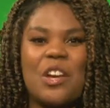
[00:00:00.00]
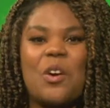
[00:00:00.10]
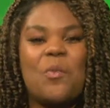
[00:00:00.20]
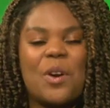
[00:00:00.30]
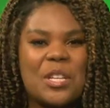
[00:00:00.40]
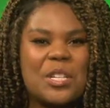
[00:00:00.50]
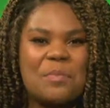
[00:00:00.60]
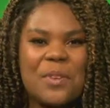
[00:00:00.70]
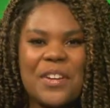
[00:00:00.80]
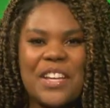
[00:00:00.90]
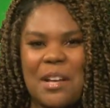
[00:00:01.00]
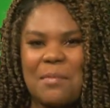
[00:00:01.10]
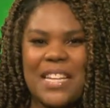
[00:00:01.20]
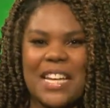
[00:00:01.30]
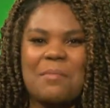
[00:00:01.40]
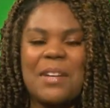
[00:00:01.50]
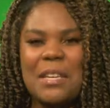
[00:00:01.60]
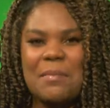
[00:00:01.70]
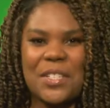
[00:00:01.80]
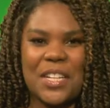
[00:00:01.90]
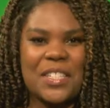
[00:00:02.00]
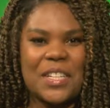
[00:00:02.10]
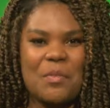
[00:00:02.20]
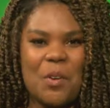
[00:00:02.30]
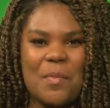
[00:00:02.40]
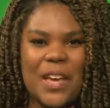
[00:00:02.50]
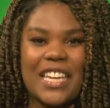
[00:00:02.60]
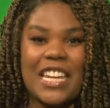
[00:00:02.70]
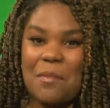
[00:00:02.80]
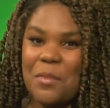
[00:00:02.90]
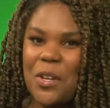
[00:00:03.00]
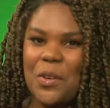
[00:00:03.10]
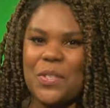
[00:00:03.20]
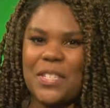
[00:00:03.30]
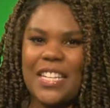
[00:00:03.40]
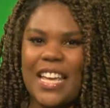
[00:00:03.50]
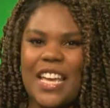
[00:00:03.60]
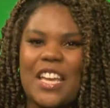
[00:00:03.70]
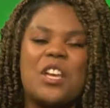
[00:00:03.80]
Welcome to Prairie Hubtech. My name is Jessica Womack and I'm your host today.